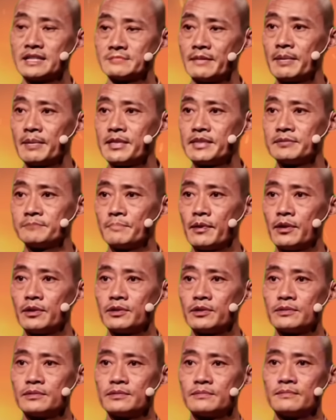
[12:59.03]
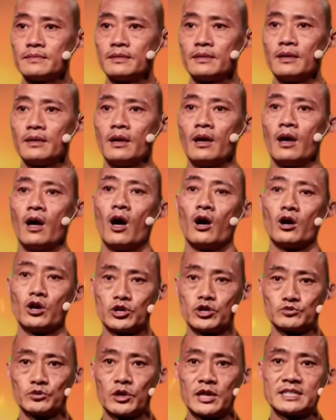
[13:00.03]
without games, without
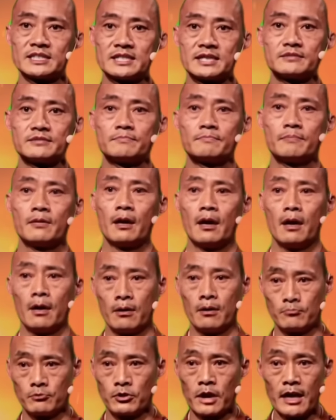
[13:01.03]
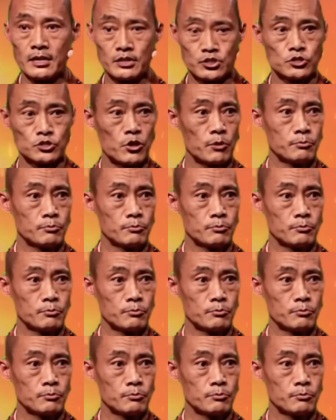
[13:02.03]
needing to fix or be fixed.